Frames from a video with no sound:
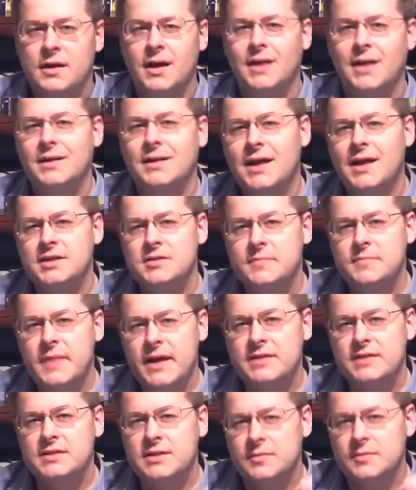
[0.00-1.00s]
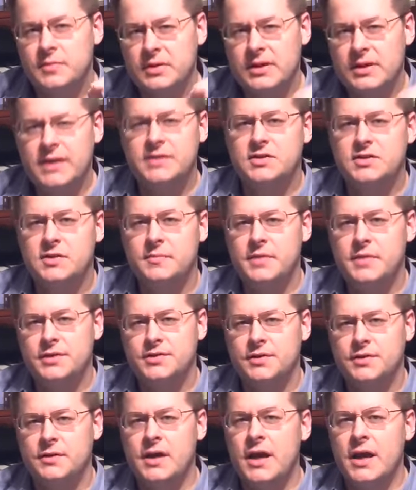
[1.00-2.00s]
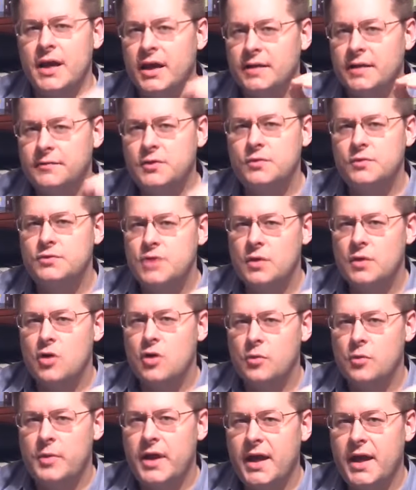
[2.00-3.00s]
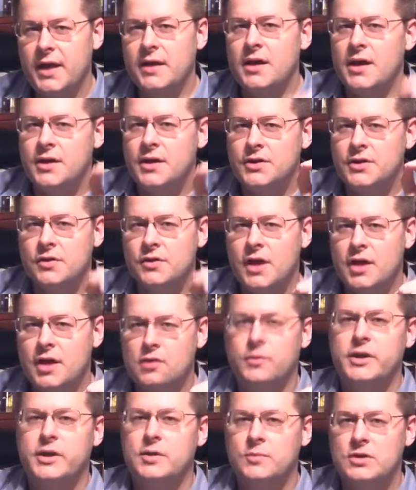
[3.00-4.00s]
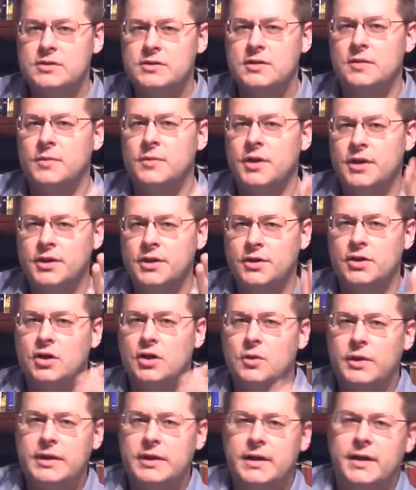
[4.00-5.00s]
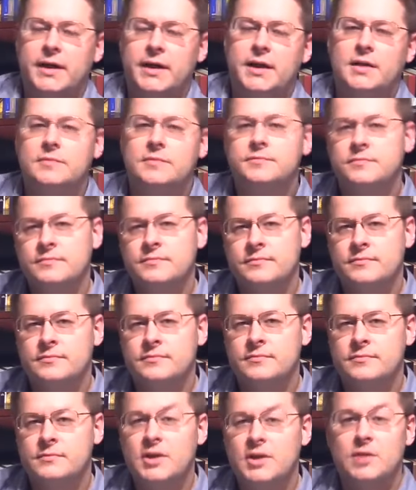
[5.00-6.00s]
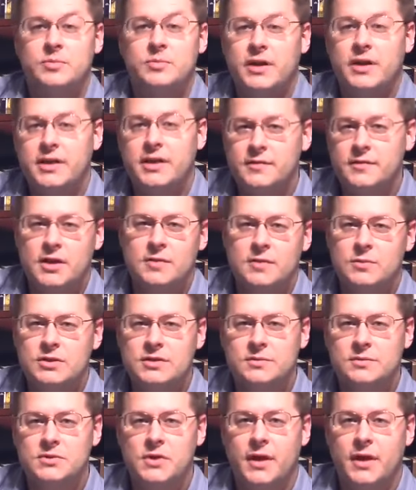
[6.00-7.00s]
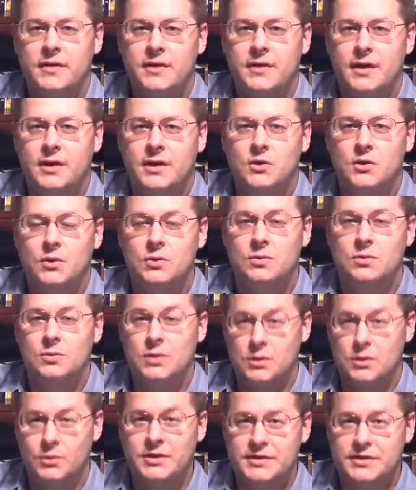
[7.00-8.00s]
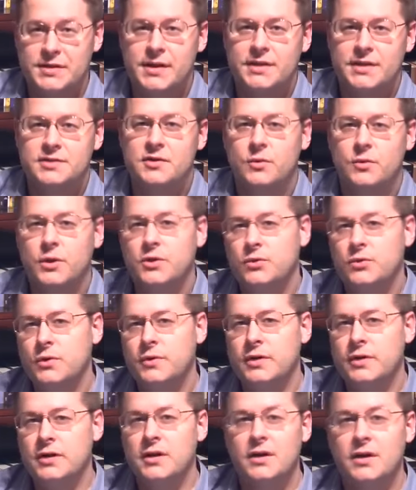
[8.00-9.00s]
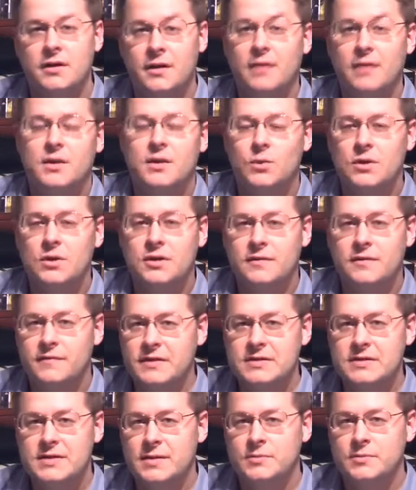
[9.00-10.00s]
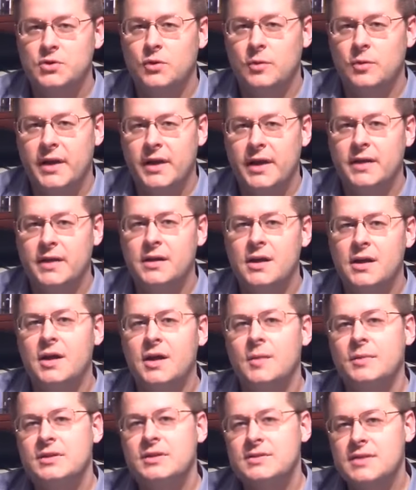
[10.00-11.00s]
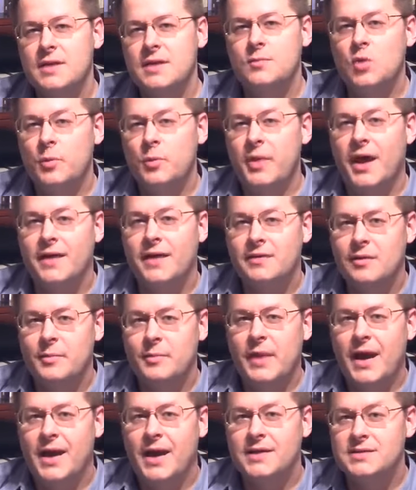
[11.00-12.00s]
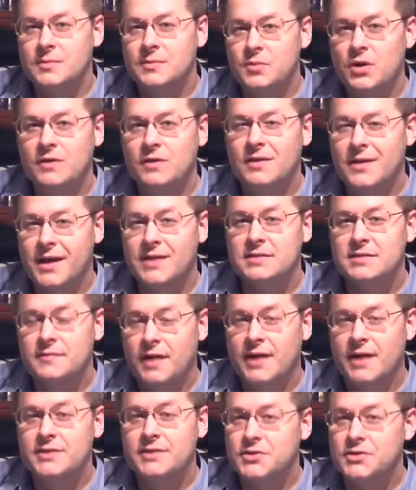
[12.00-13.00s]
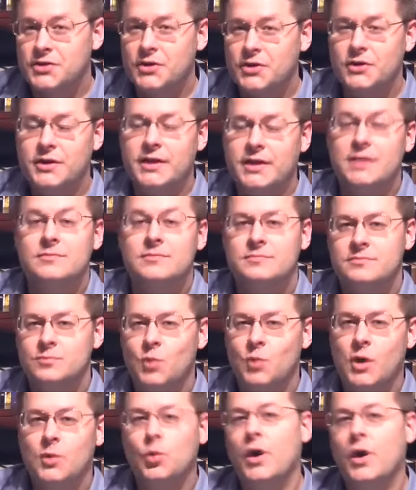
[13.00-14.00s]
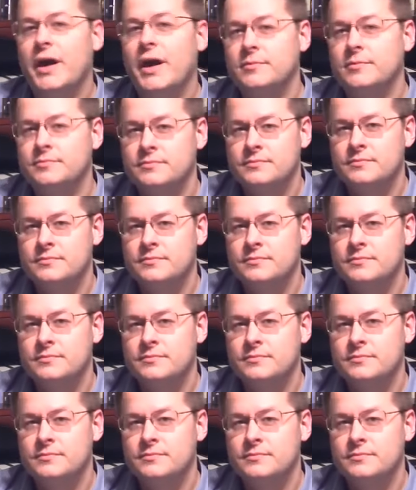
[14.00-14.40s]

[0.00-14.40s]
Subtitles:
Allah demands complete submission, and if you don't obey, you're not a real Muslim. You're going to hell. There are plenty of young Muslims out there who will resist the recruiter. Nothing will convince them to obey. But some will pack their bags and book the next flight to Turkey, one way.